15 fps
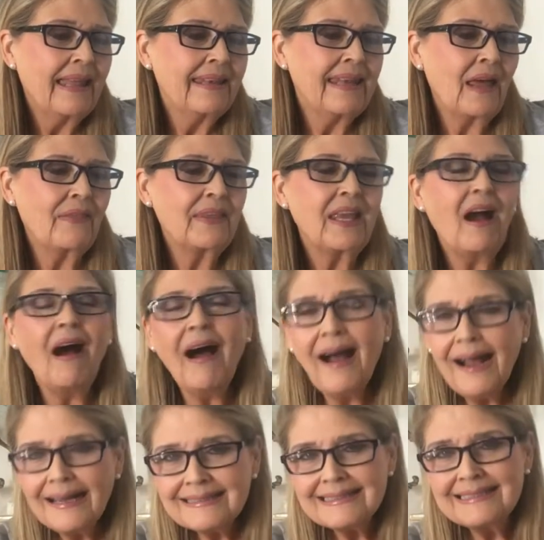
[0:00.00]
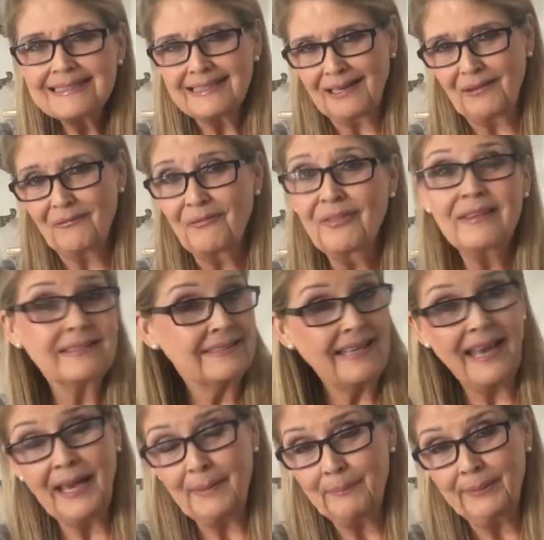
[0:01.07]
Now, the odds of this
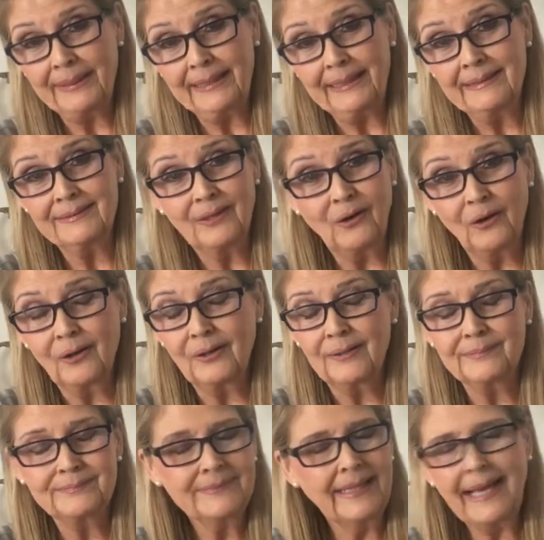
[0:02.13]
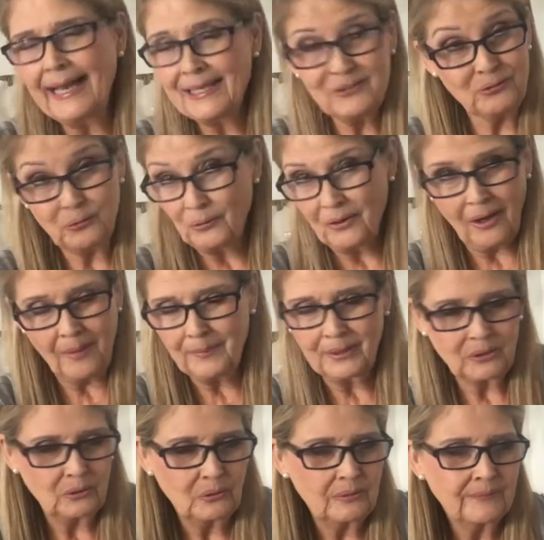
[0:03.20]
happening are
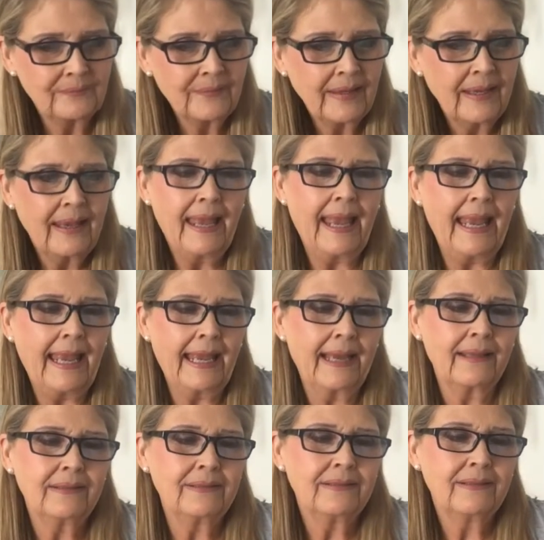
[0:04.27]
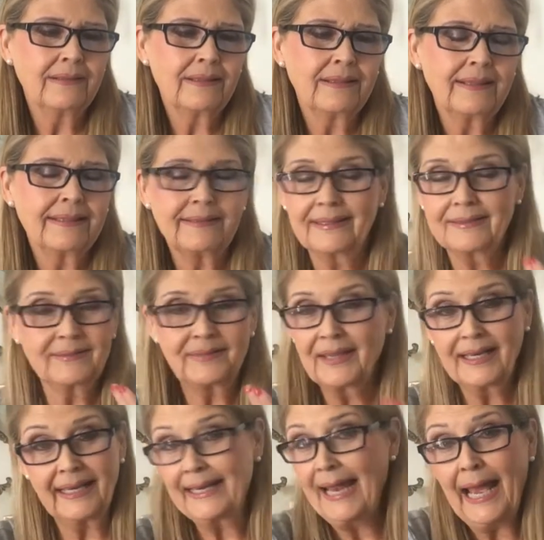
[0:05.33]
astronomical, and
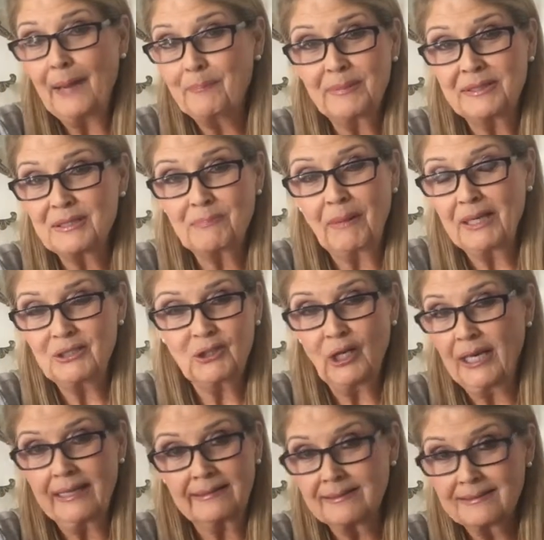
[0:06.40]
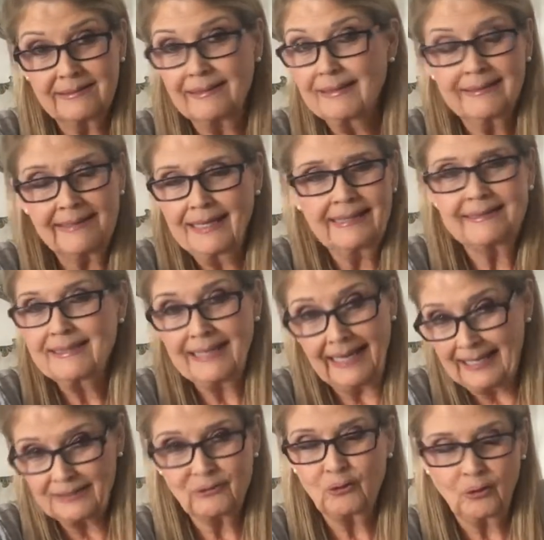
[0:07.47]
that it happens by chance. It's
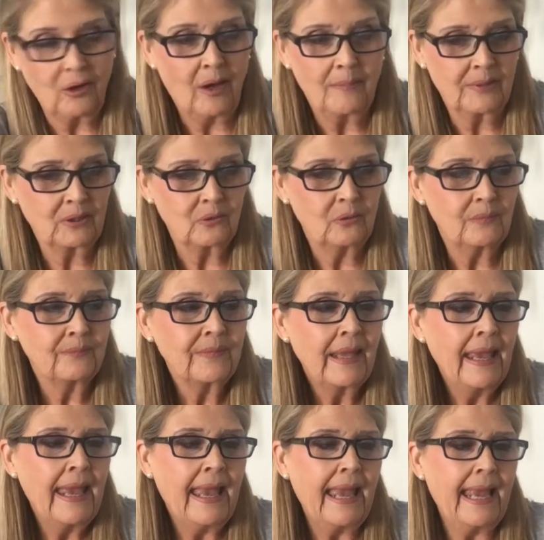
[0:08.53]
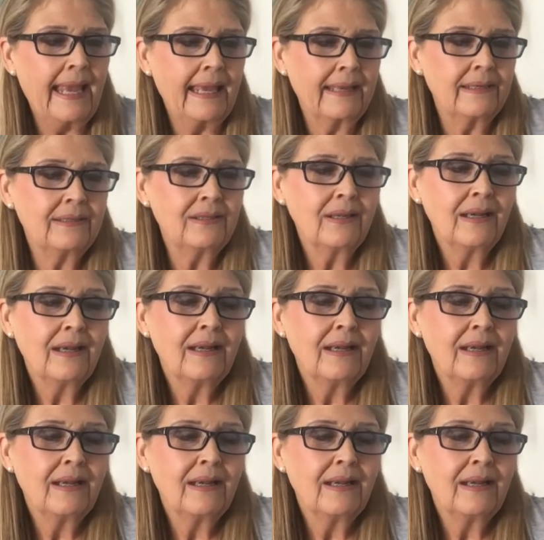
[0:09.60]
astronomical, and